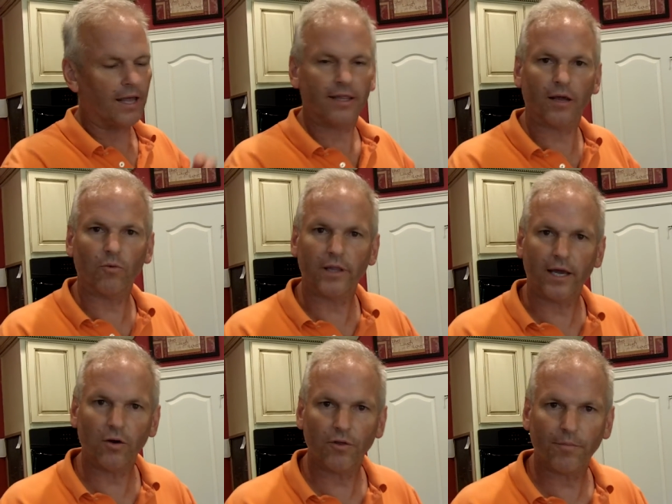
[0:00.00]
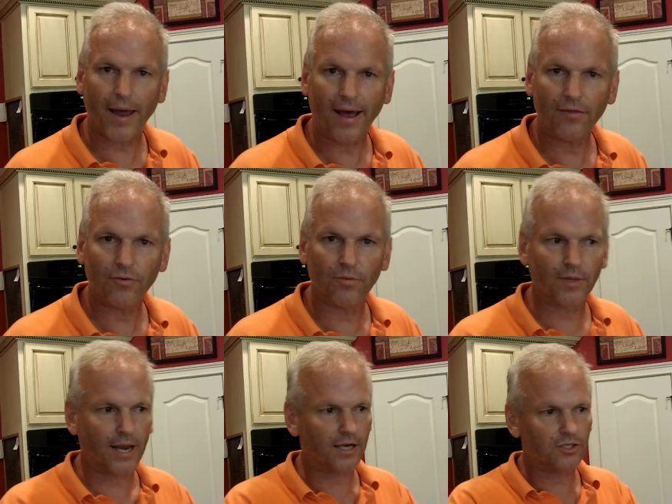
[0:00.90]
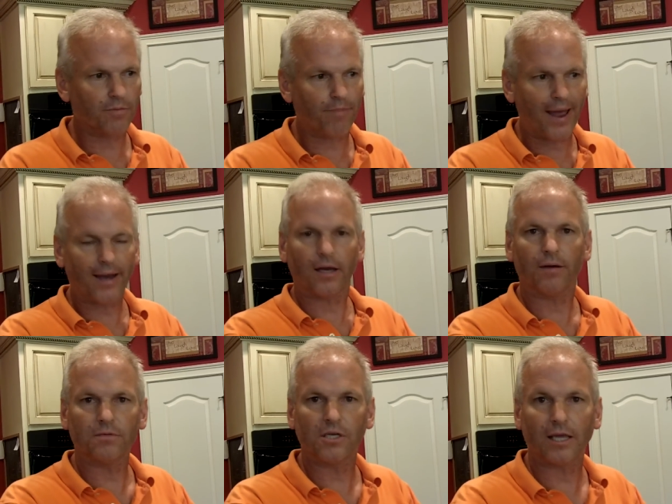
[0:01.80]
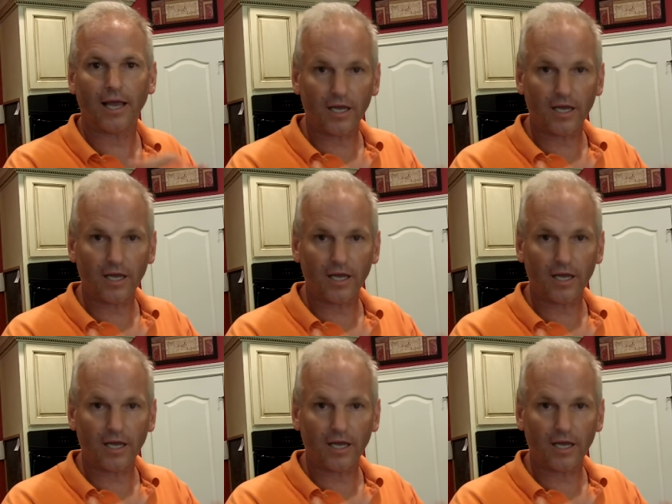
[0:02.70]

And then when they go to the bathroom, they actually back up to the